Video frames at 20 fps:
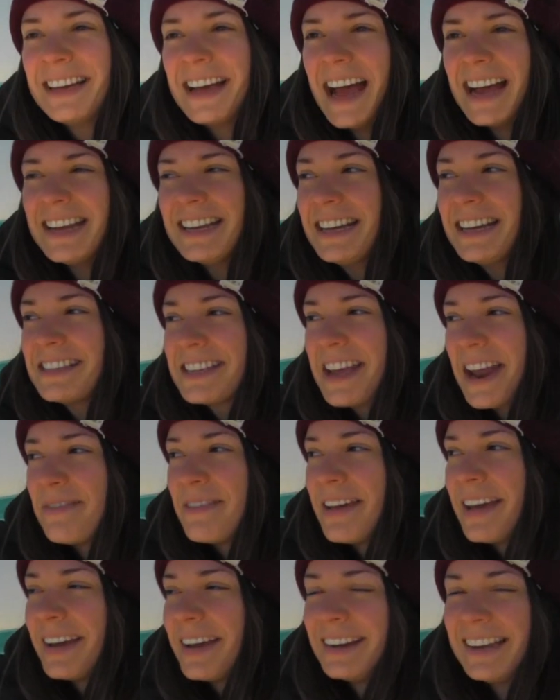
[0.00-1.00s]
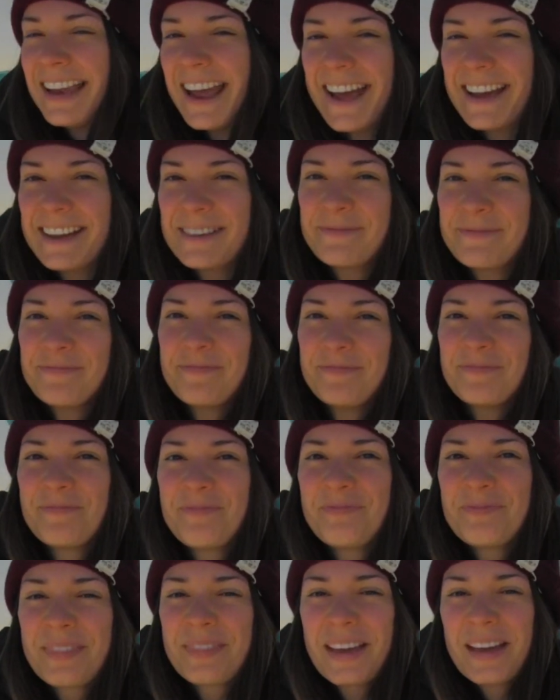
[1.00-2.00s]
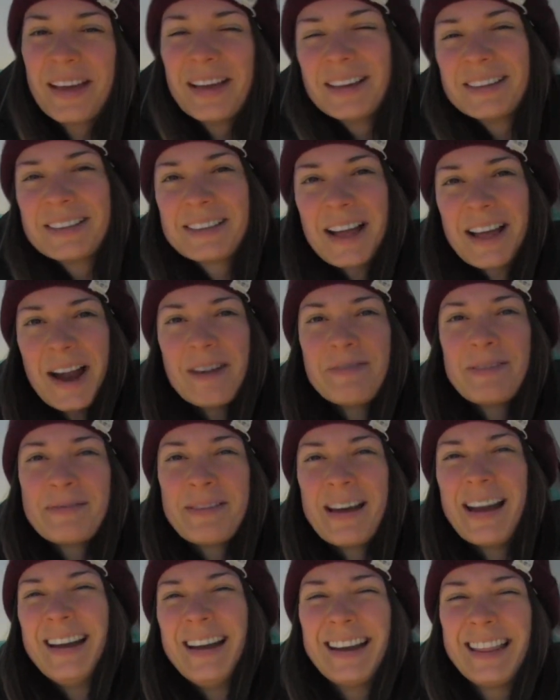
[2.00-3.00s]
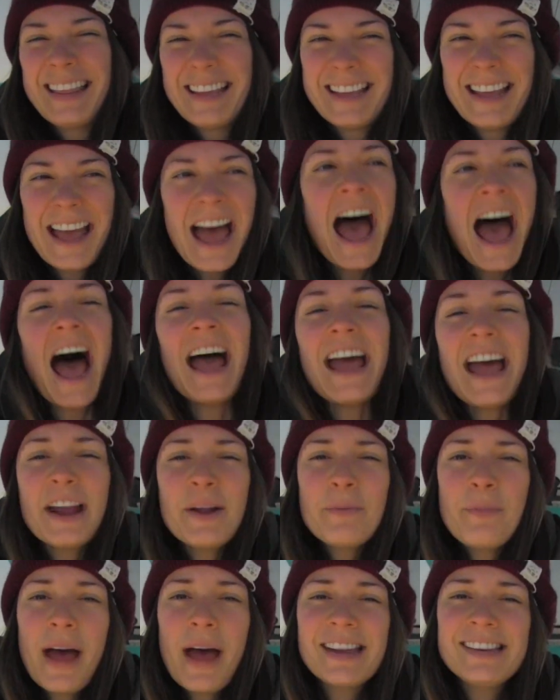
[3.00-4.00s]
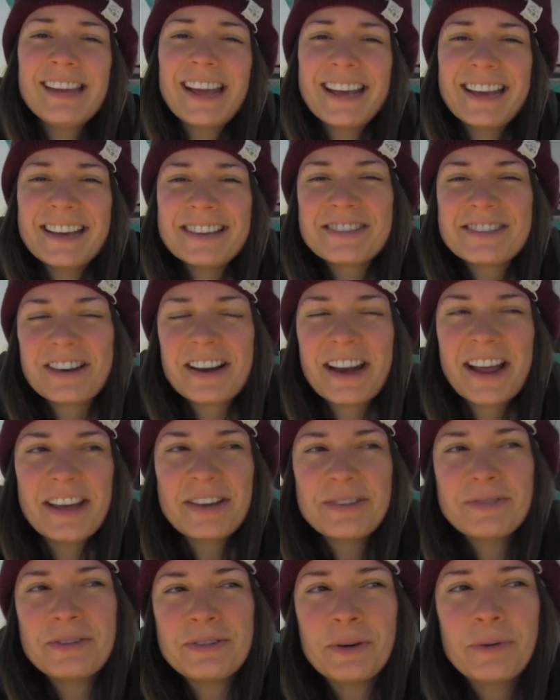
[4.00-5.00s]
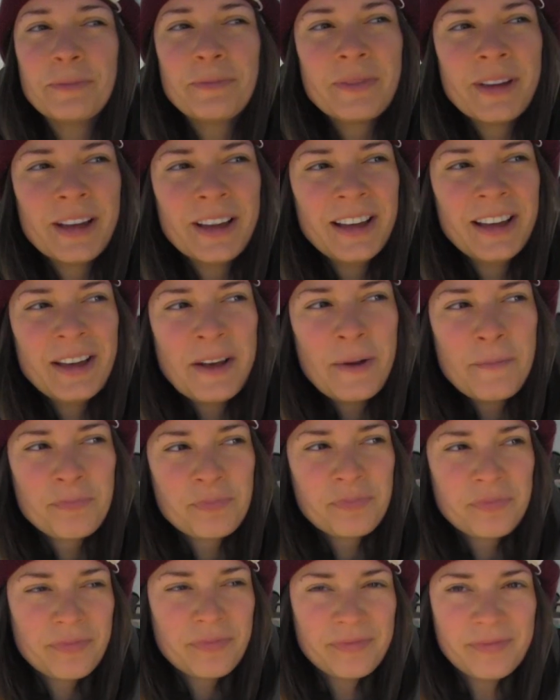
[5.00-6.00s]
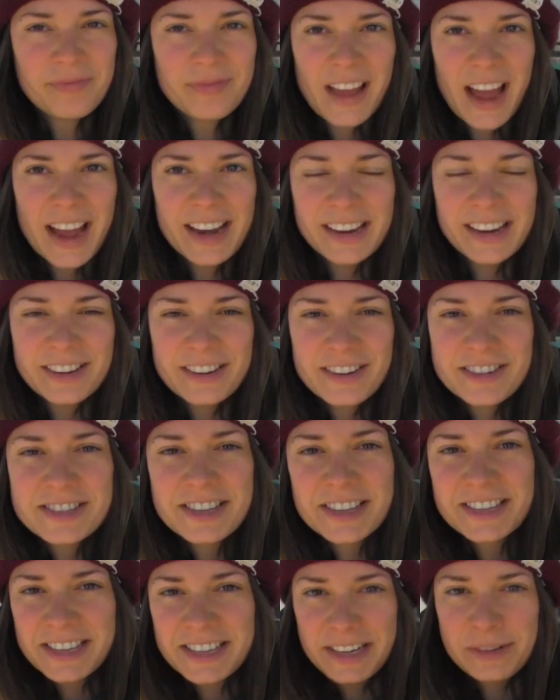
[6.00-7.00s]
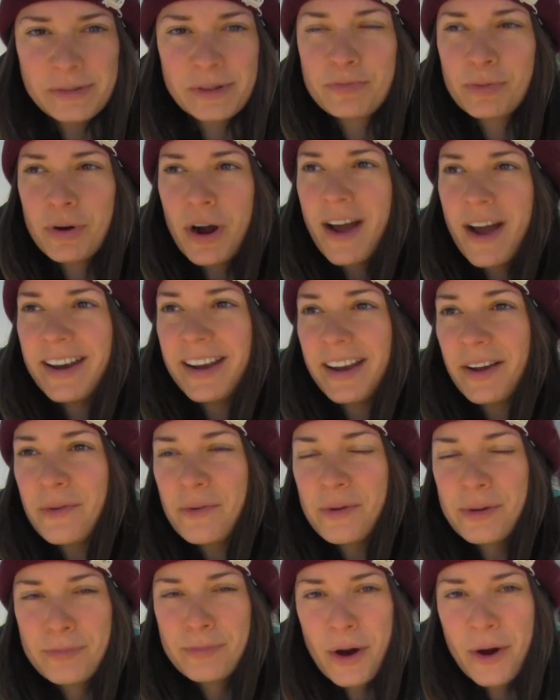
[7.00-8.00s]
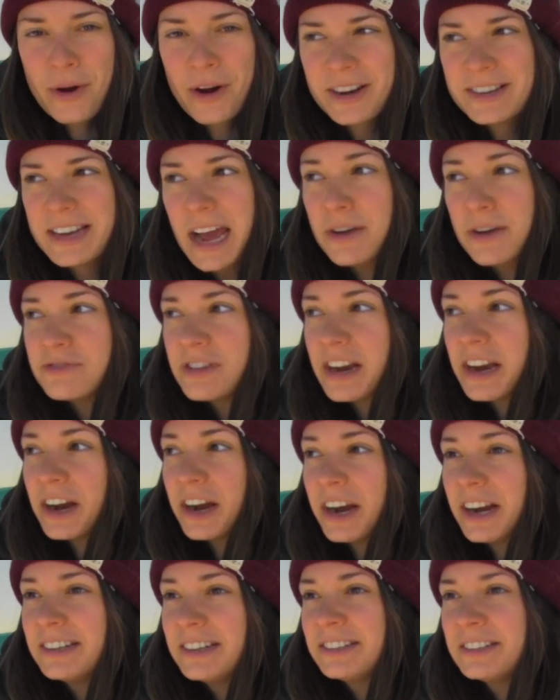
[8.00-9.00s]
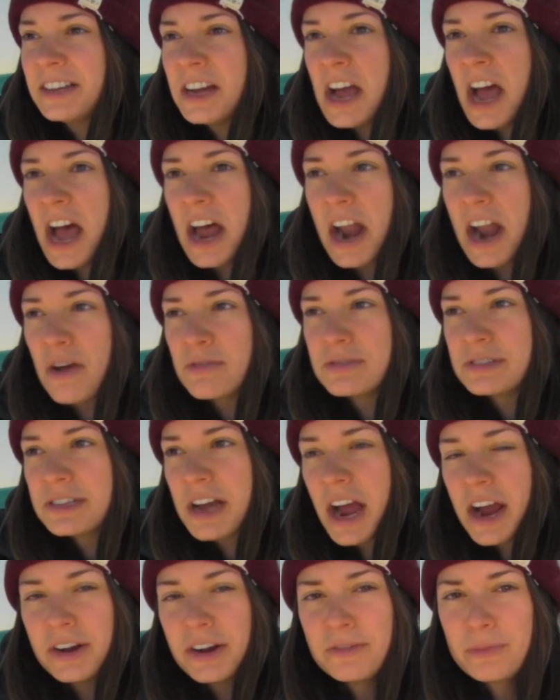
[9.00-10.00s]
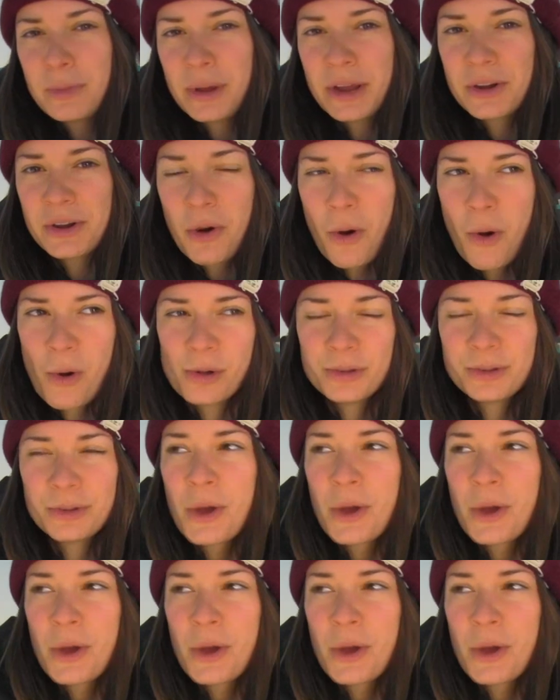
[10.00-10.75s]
I think it's gonna be a good day. It's gotta be better. I had a bad day yesterday, you two. I didn't succeed with prawning. We broke our downrigger, and I was tired of being cold.